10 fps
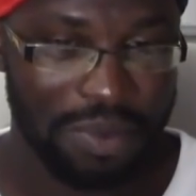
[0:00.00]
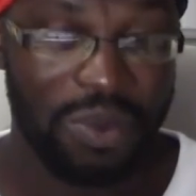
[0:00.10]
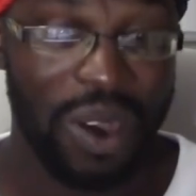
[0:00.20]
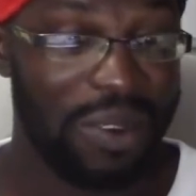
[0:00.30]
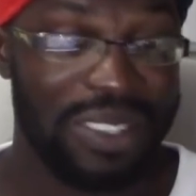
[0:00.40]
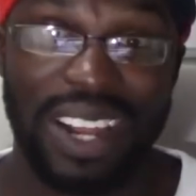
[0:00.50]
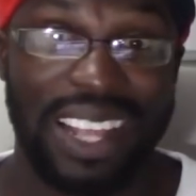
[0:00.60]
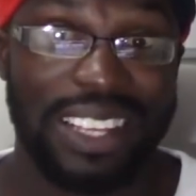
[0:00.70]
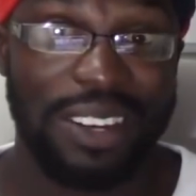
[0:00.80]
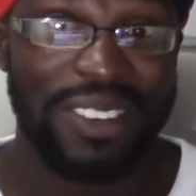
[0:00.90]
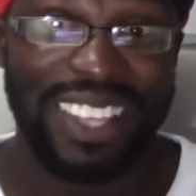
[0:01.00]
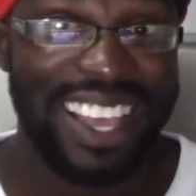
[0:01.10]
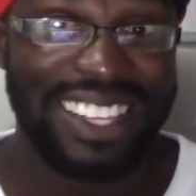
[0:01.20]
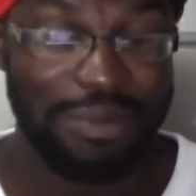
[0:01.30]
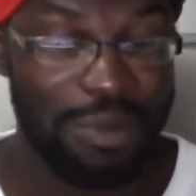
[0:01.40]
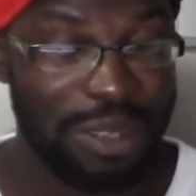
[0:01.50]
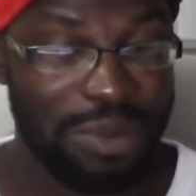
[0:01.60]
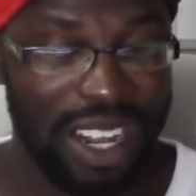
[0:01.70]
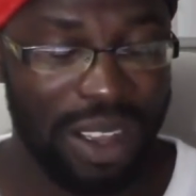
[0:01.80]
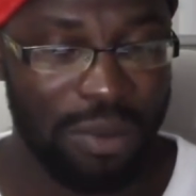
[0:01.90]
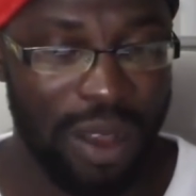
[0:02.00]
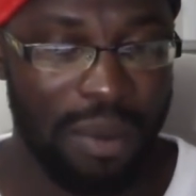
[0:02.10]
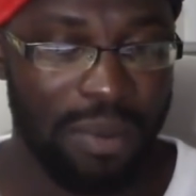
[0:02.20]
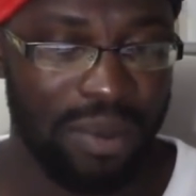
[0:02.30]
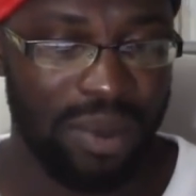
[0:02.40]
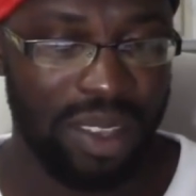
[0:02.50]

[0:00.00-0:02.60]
Wow, it's like, I yeah, it's more good like bam.